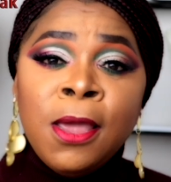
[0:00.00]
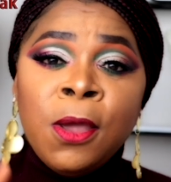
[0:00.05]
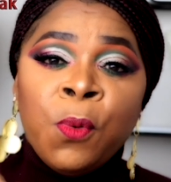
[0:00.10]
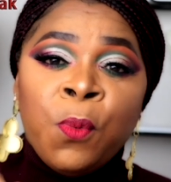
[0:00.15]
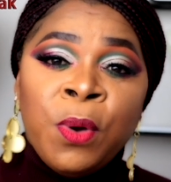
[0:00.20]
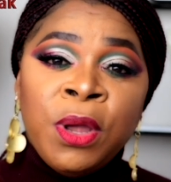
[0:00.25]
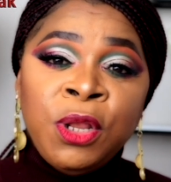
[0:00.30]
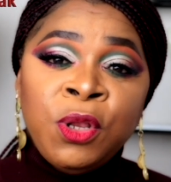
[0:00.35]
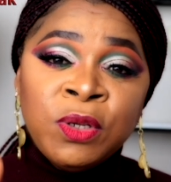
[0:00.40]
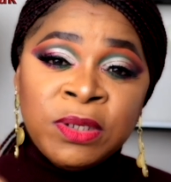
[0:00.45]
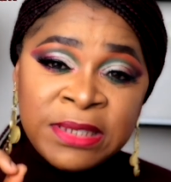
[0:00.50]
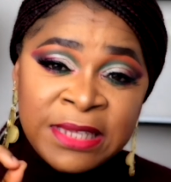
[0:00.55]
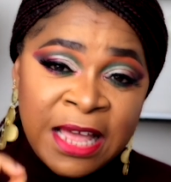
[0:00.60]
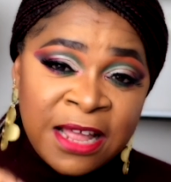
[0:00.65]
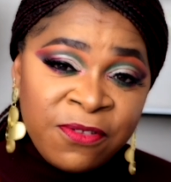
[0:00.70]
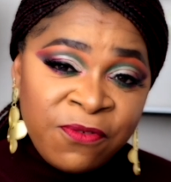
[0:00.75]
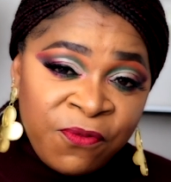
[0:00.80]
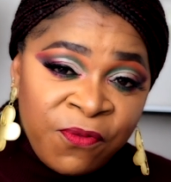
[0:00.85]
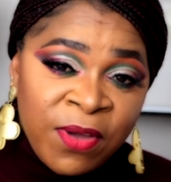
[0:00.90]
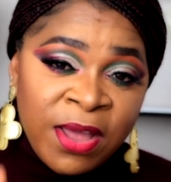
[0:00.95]
When you
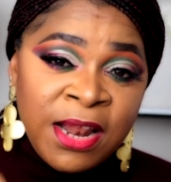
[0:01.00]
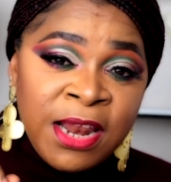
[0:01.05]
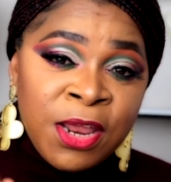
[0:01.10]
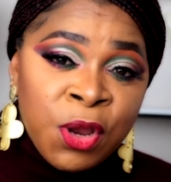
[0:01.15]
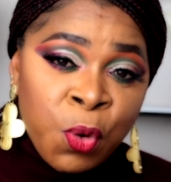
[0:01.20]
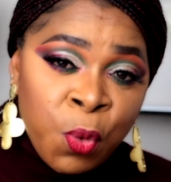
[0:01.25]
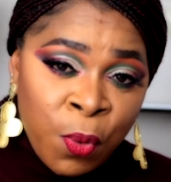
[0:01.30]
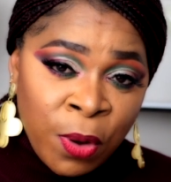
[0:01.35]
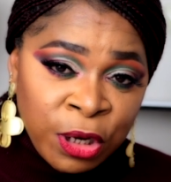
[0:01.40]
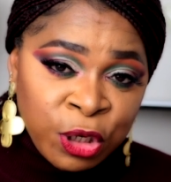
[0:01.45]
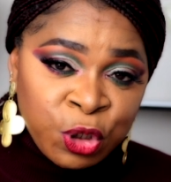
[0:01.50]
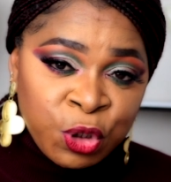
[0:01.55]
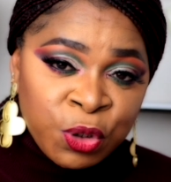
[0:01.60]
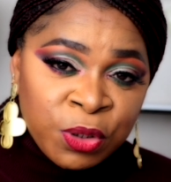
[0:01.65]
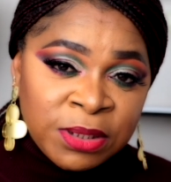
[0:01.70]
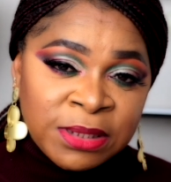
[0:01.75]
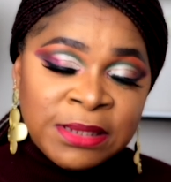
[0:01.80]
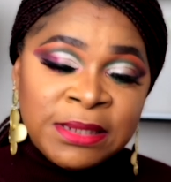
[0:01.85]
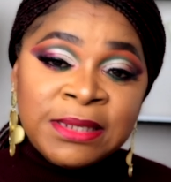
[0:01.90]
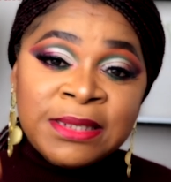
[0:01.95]
start failing
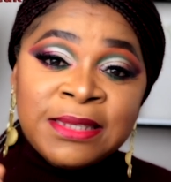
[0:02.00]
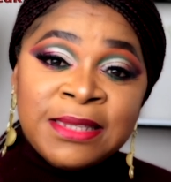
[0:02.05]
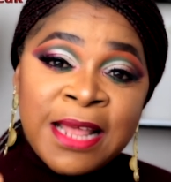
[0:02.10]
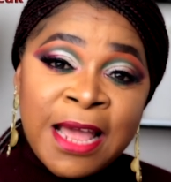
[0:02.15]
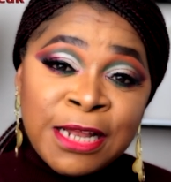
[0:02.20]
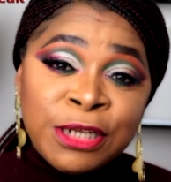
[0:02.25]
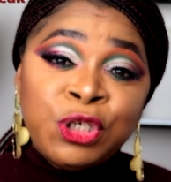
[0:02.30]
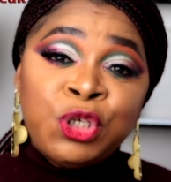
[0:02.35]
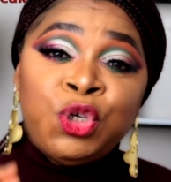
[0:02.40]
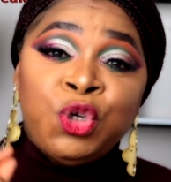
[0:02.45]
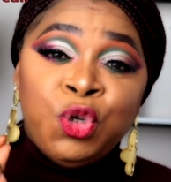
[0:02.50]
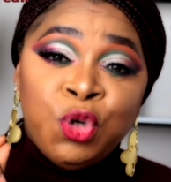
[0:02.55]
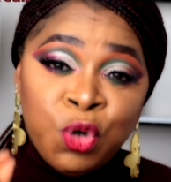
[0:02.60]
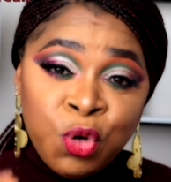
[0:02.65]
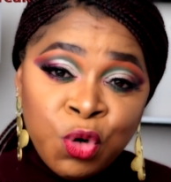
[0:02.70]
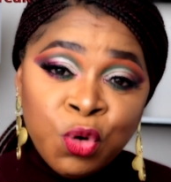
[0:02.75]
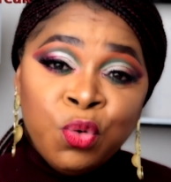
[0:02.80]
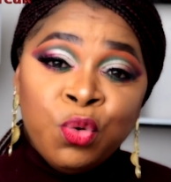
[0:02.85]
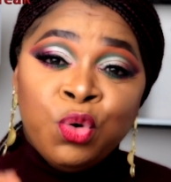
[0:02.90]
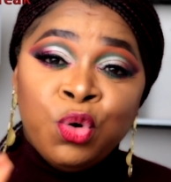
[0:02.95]
questions that
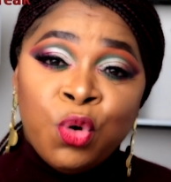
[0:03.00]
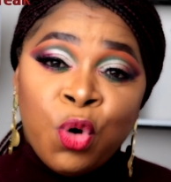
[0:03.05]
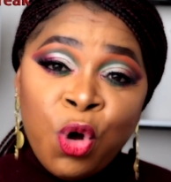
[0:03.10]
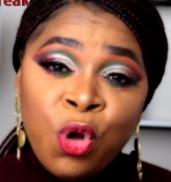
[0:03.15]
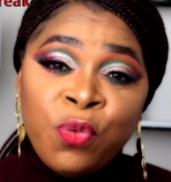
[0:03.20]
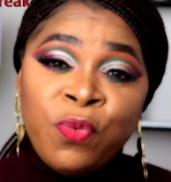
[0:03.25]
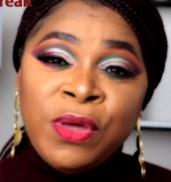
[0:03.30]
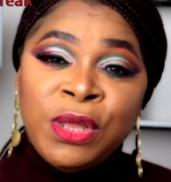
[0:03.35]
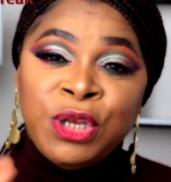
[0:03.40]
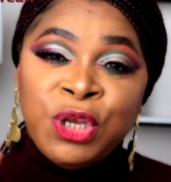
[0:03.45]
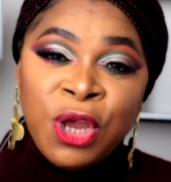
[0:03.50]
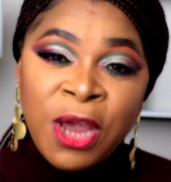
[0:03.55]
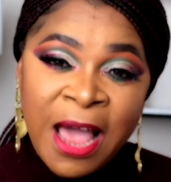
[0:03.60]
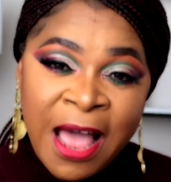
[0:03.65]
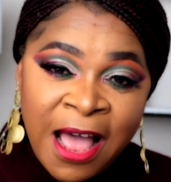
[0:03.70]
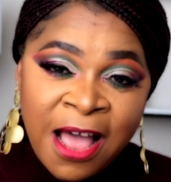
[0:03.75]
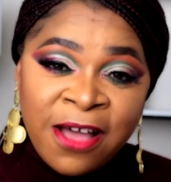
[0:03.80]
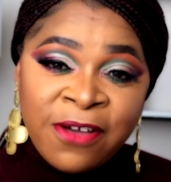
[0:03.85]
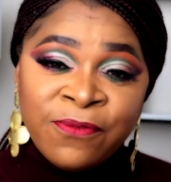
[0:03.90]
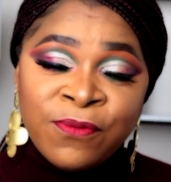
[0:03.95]
you already
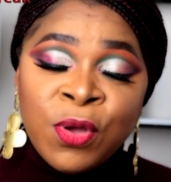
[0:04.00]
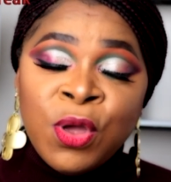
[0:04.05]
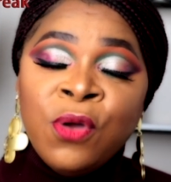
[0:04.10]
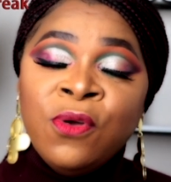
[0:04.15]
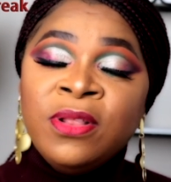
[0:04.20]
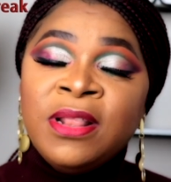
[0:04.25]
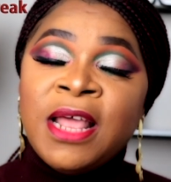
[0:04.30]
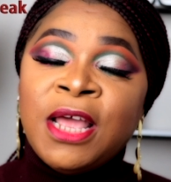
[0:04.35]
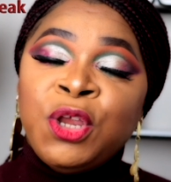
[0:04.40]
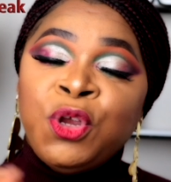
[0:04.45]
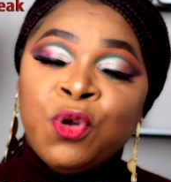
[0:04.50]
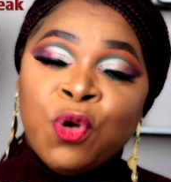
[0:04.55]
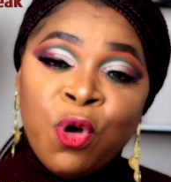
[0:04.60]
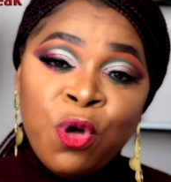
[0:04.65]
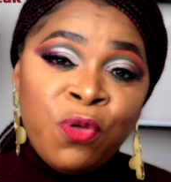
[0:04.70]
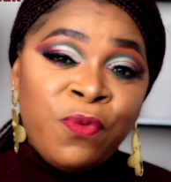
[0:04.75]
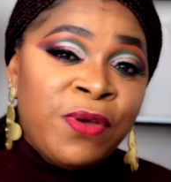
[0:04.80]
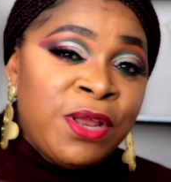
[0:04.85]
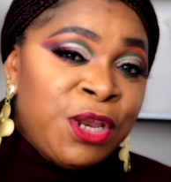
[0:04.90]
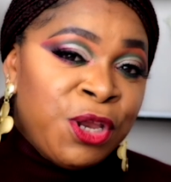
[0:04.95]

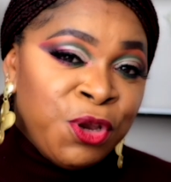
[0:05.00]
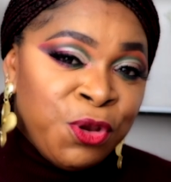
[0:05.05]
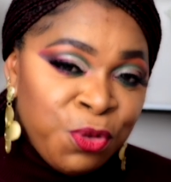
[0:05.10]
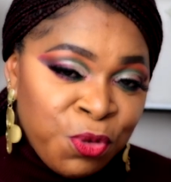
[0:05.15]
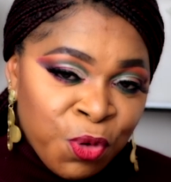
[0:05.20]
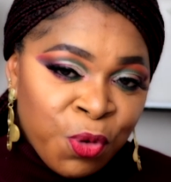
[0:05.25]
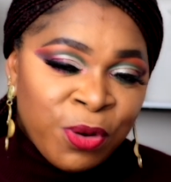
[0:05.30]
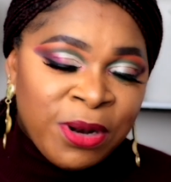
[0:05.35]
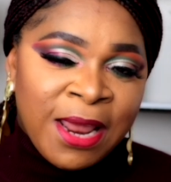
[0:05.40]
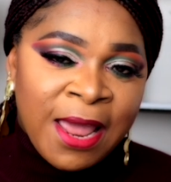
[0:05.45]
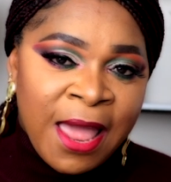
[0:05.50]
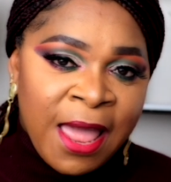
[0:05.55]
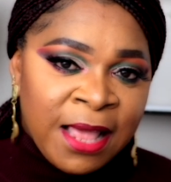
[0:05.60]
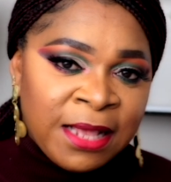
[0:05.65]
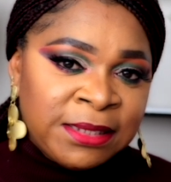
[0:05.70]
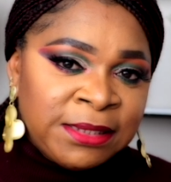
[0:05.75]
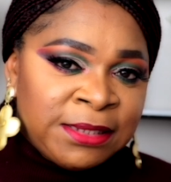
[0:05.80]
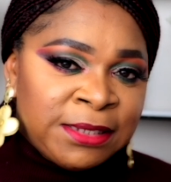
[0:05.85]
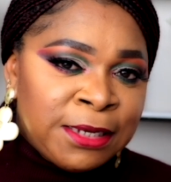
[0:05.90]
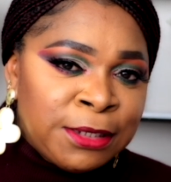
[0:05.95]
know the
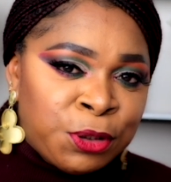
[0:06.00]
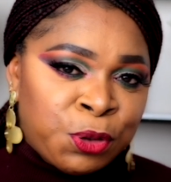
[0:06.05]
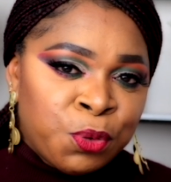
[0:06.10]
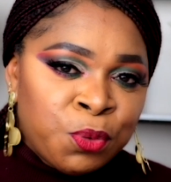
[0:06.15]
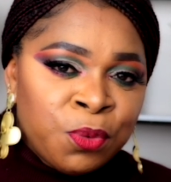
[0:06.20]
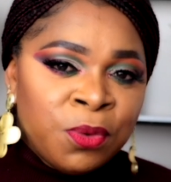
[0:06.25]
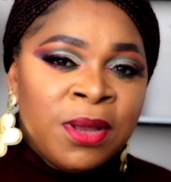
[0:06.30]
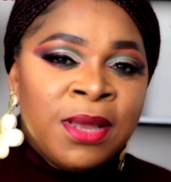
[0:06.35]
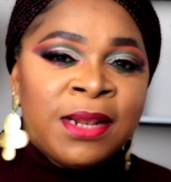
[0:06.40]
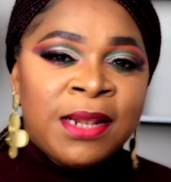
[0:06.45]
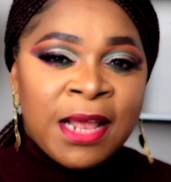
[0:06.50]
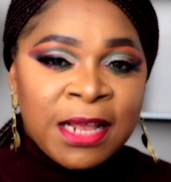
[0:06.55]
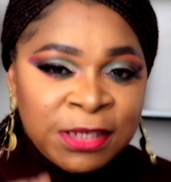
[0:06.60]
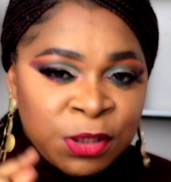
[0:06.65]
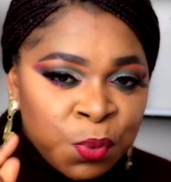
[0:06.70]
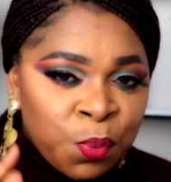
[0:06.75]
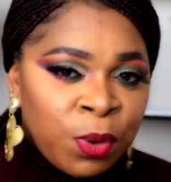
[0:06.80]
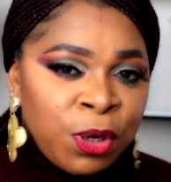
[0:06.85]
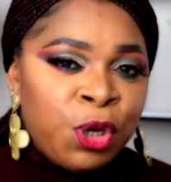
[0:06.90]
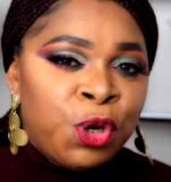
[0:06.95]
answer to,
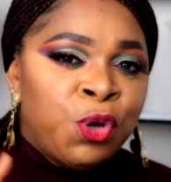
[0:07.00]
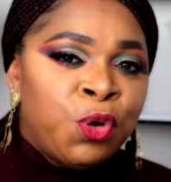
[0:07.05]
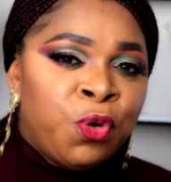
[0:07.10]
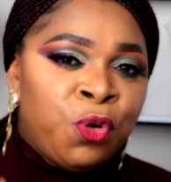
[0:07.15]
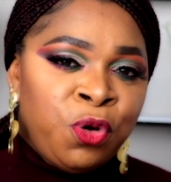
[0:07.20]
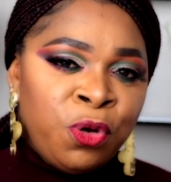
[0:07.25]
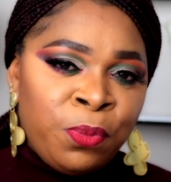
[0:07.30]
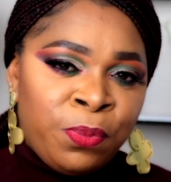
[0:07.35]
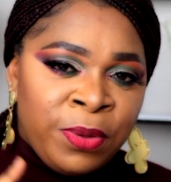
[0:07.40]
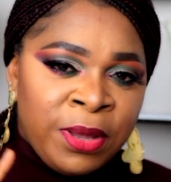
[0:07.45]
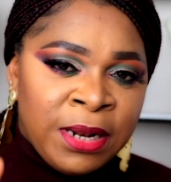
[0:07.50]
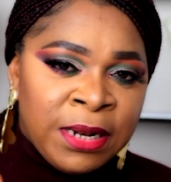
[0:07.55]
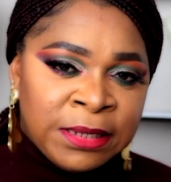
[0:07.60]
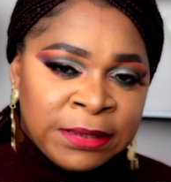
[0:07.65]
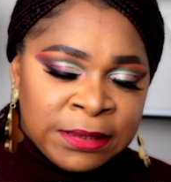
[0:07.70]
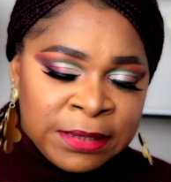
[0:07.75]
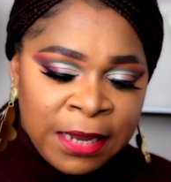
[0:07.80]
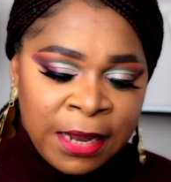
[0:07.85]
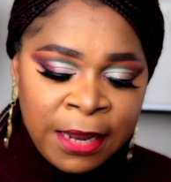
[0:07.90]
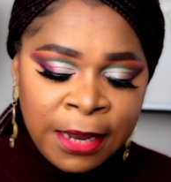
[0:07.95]
that's when you know your brain
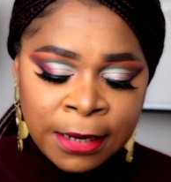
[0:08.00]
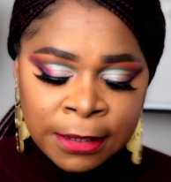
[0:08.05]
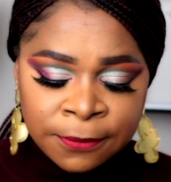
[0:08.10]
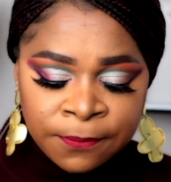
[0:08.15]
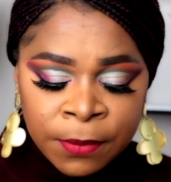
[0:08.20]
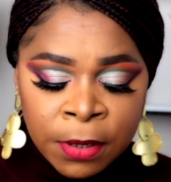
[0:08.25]
is tired.